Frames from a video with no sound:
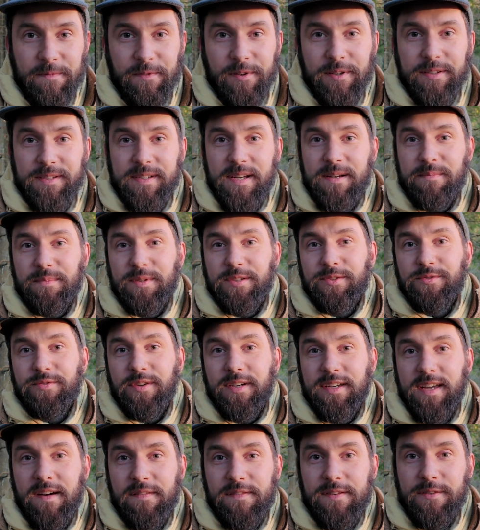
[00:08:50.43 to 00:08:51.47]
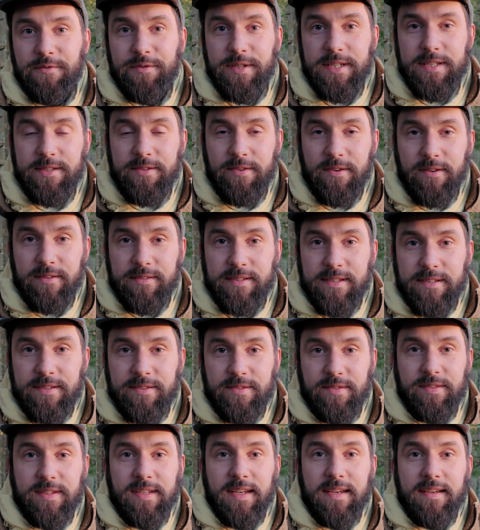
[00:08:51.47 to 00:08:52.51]
For example, do I have the resources
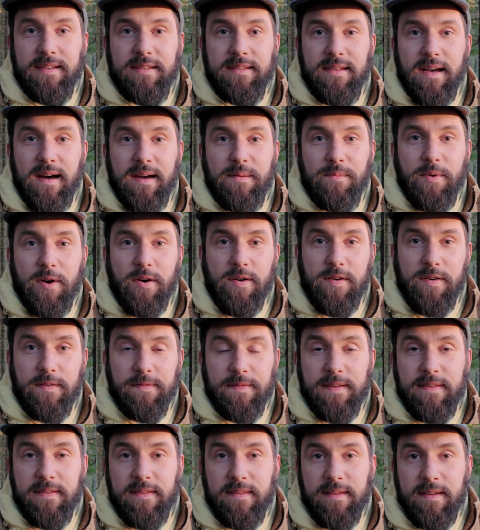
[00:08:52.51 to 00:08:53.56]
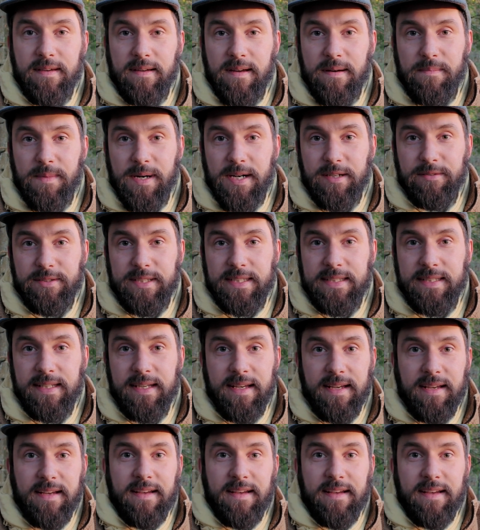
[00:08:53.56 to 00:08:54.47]
to take time off and think about it?